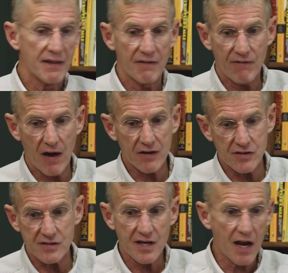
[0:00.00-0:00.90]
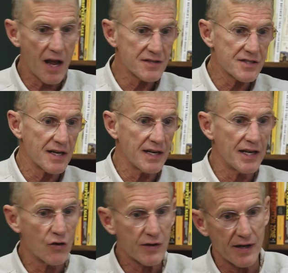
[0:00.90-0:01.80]
The fox is
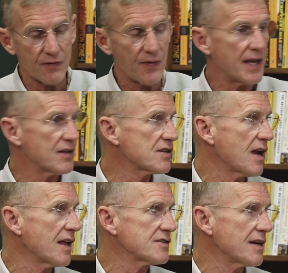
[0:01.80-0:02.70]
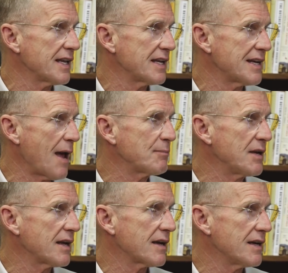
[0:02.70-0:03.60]
constantly looking at things, constantly
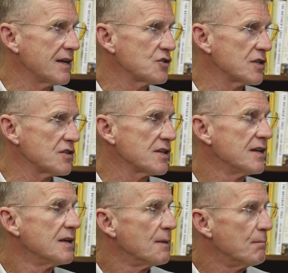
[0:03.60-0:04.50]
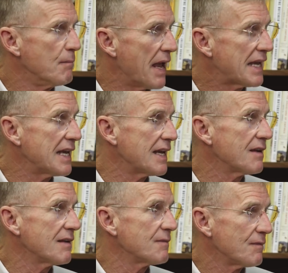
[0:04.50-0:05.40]
adapting to conditions,
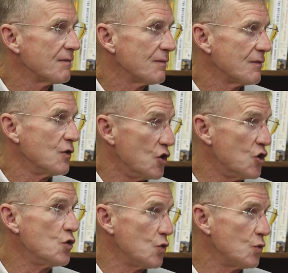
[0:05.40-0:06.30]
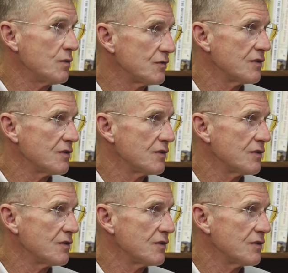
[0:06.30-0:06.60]
making new